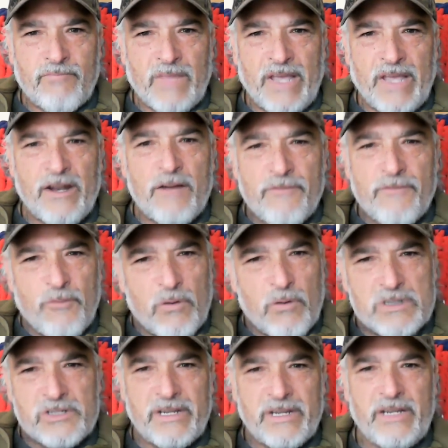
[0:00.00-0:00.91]
And
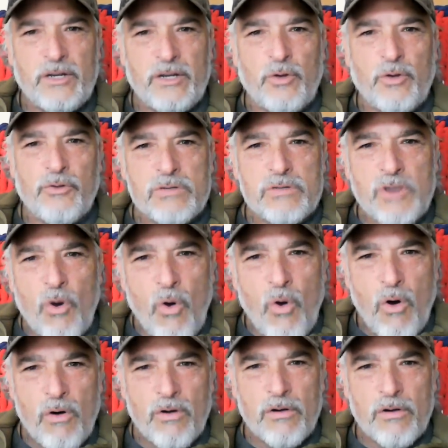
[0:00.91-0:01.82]
unfortunately, those
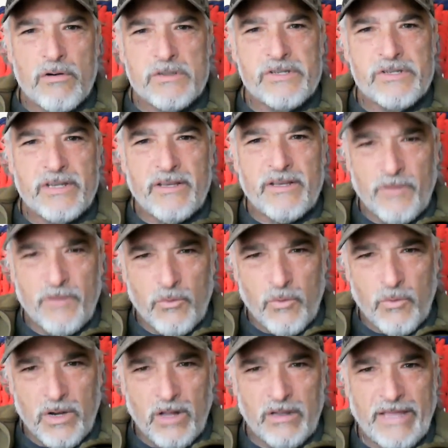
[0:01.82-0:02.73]
horrors, if you
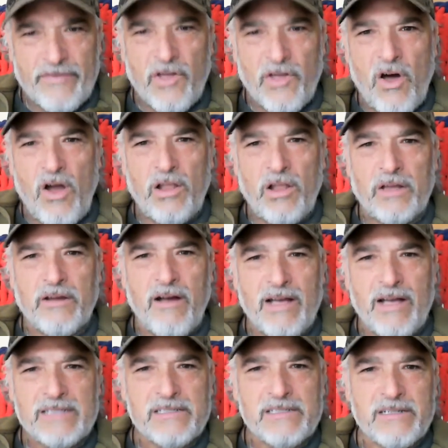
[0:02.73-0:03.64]
will, and the
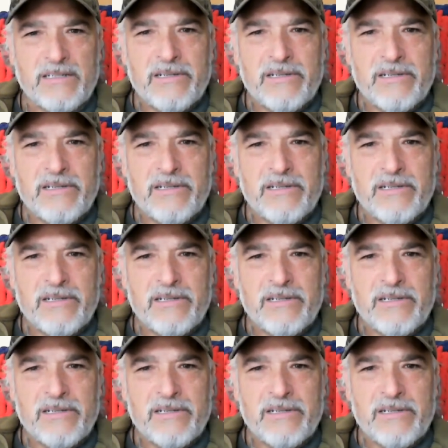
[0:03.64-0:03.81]
Holocaust